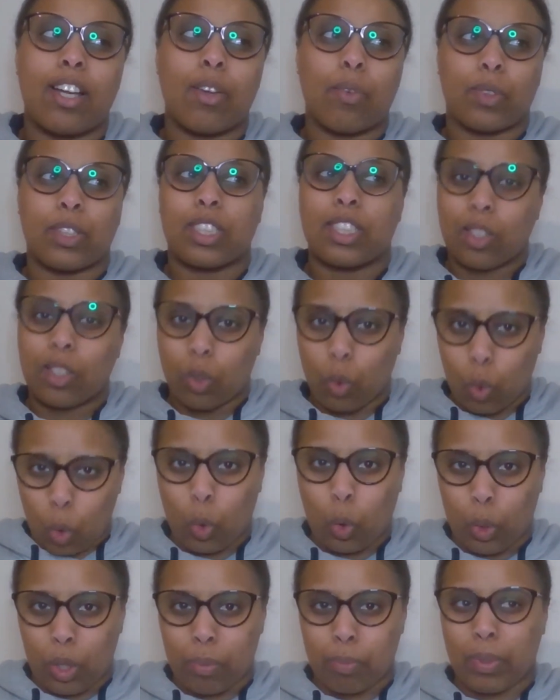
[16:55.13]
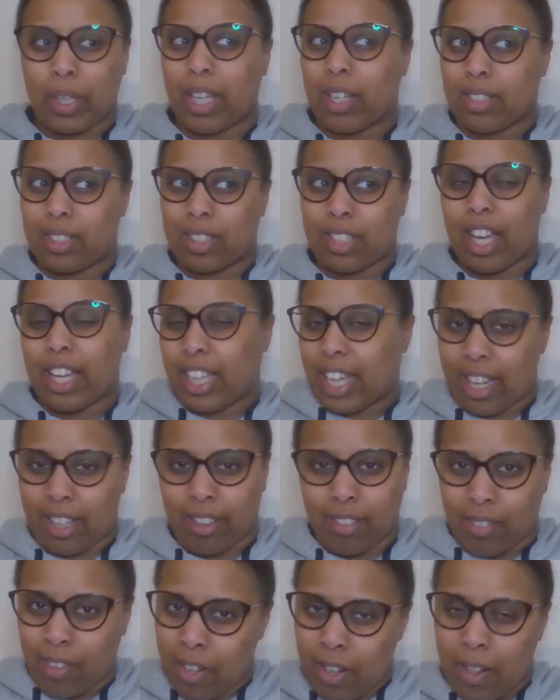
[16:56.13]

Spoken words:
it was still awkward because, again,